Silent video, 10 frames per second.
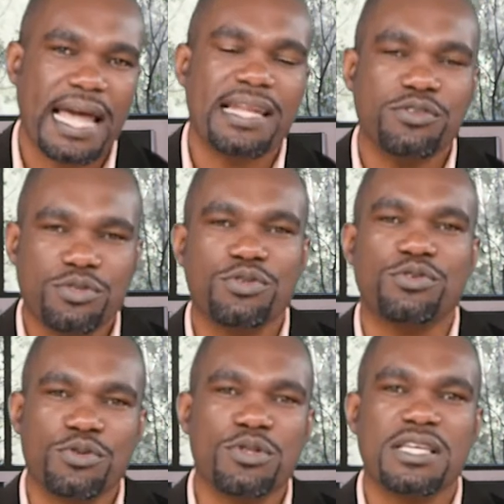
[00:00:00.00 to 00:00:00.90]
I need you to
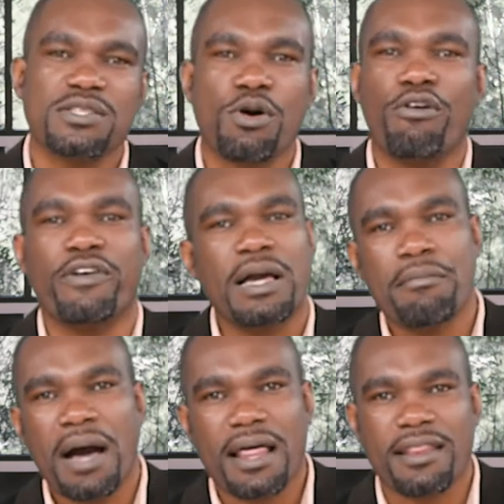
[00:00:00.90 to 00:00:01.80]
do this over a
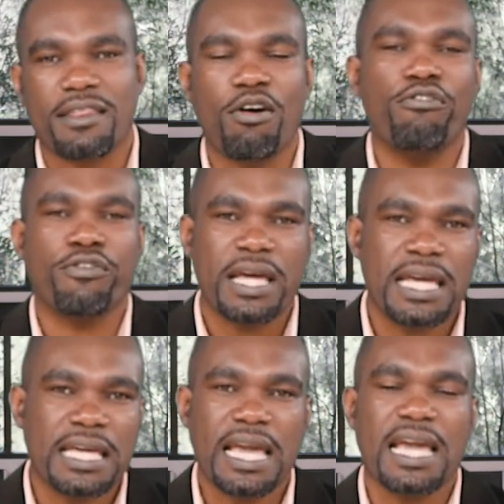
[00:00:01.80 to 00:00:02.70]
month, over
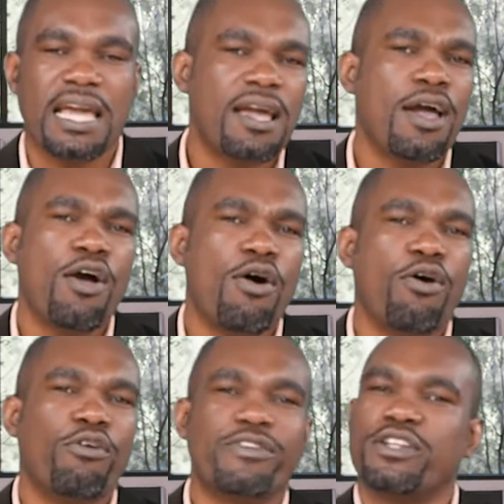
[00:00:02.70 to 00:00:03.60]
a year,
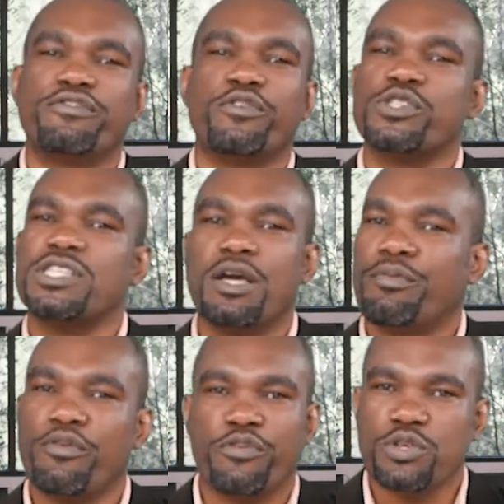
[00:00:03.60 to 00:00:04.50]
over the
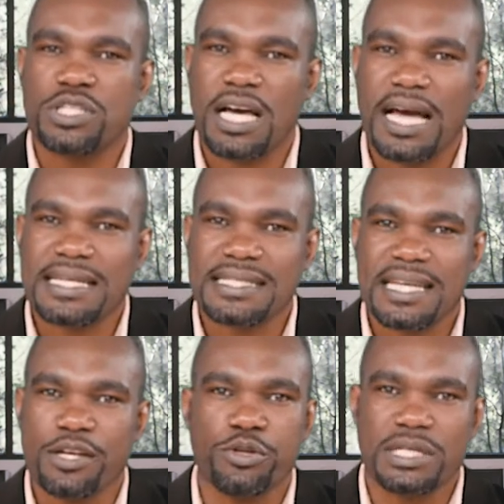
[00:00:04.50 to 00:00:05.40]
foreseeable future
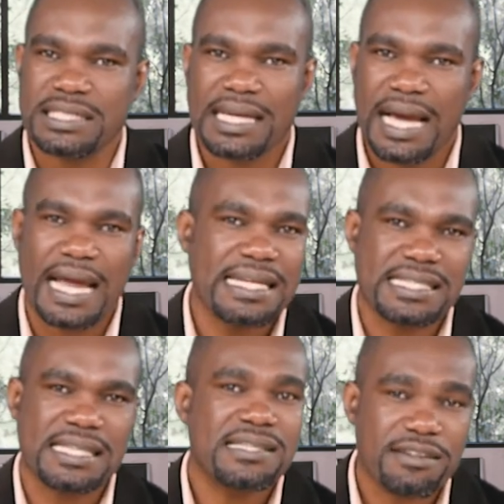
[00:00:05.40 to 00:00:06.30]
until you retire at
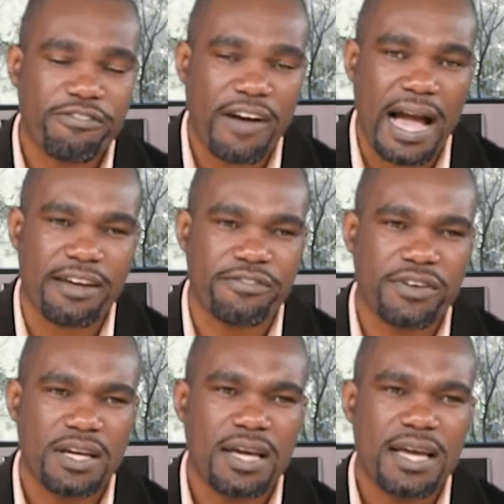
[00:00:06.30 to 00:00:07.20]
65.
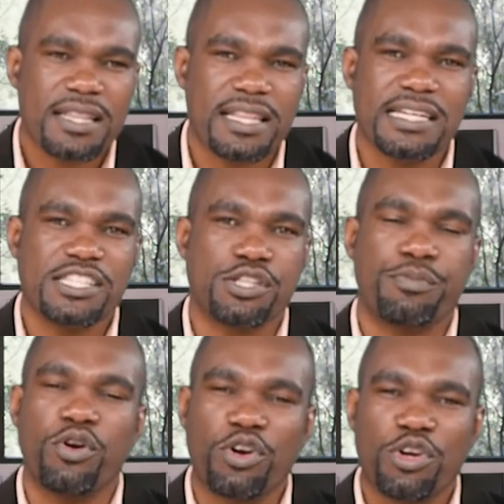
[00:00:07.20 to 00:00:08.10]
That is the
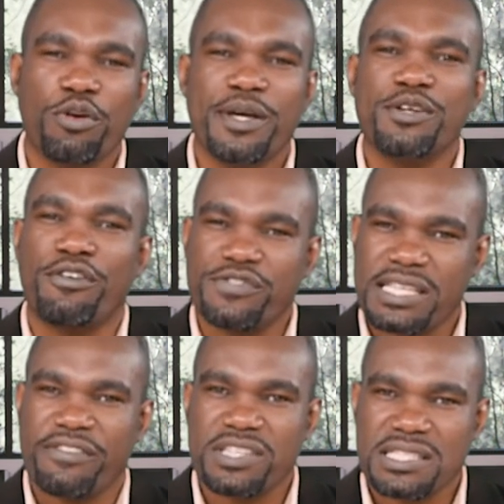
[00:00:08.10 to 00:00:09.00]
procurement of
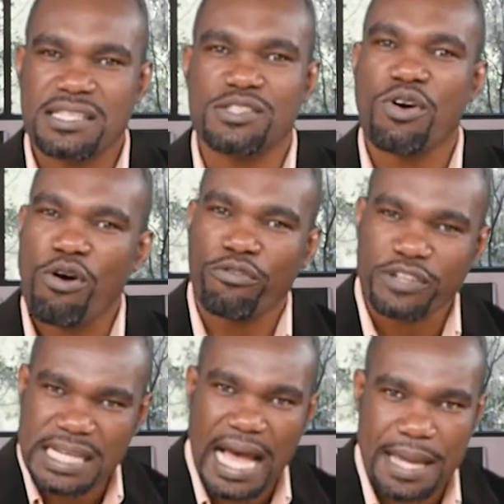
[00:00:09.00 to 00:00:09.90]
services
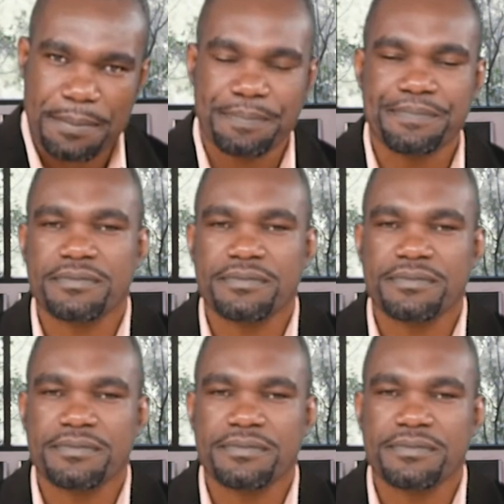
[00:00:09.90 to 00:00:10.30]
over time.